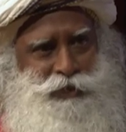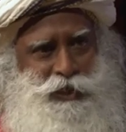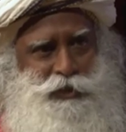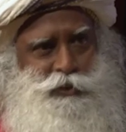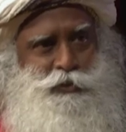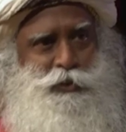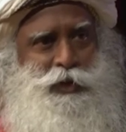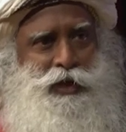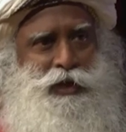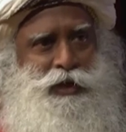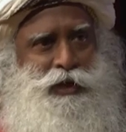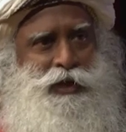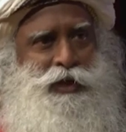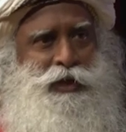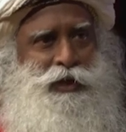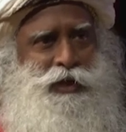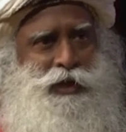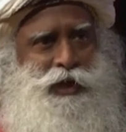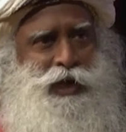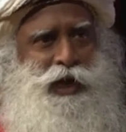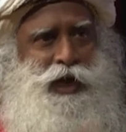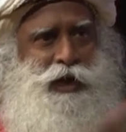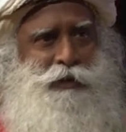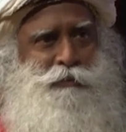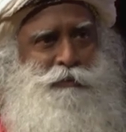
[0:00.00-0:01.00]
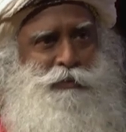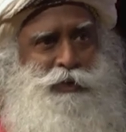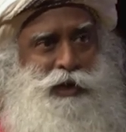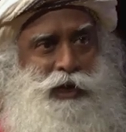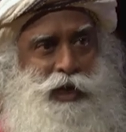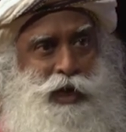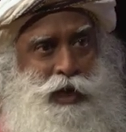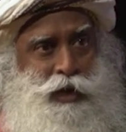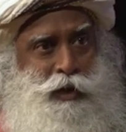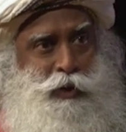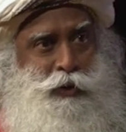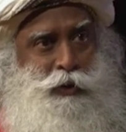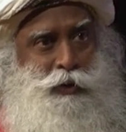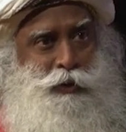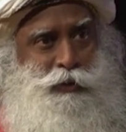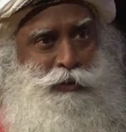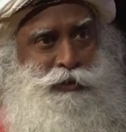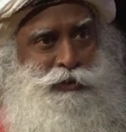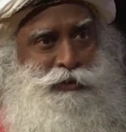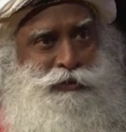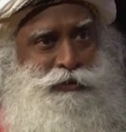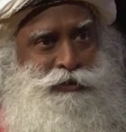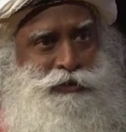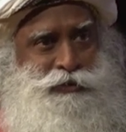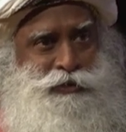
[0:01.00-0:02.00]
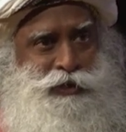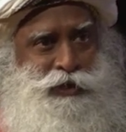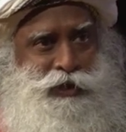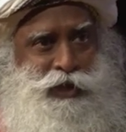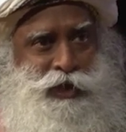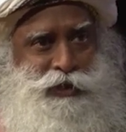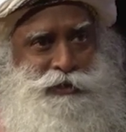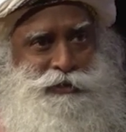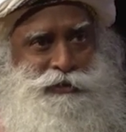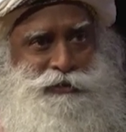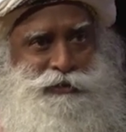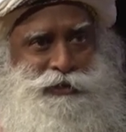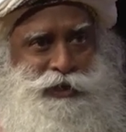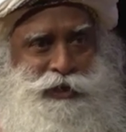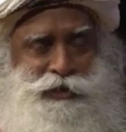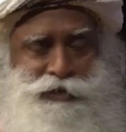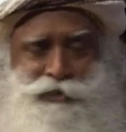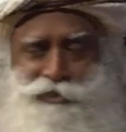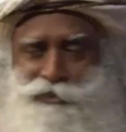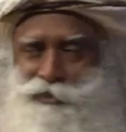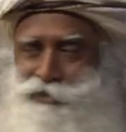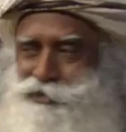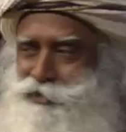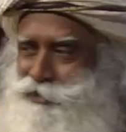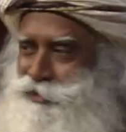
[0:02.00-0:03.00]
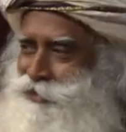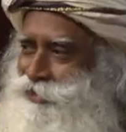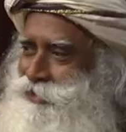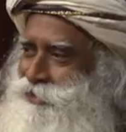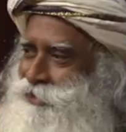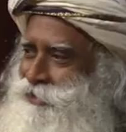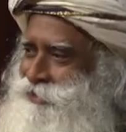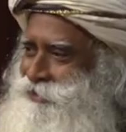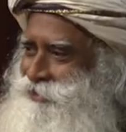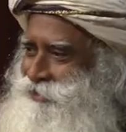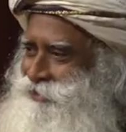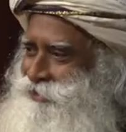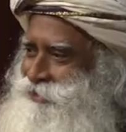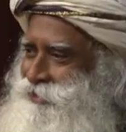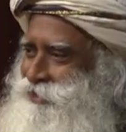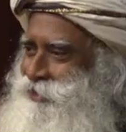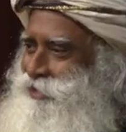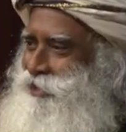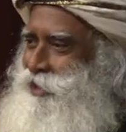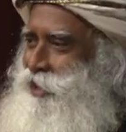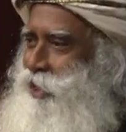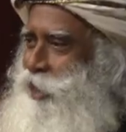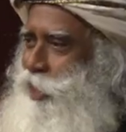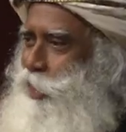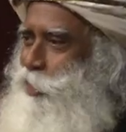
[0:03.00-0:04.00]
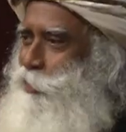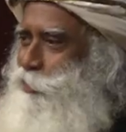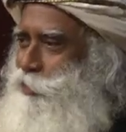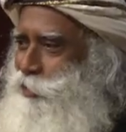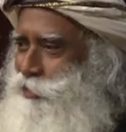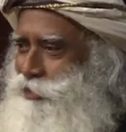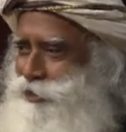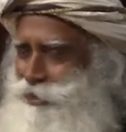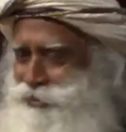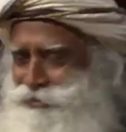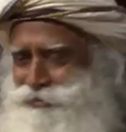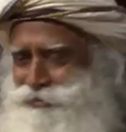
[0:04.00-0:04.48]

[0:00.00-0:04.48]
That's why I'm loud in the last 10 years out on the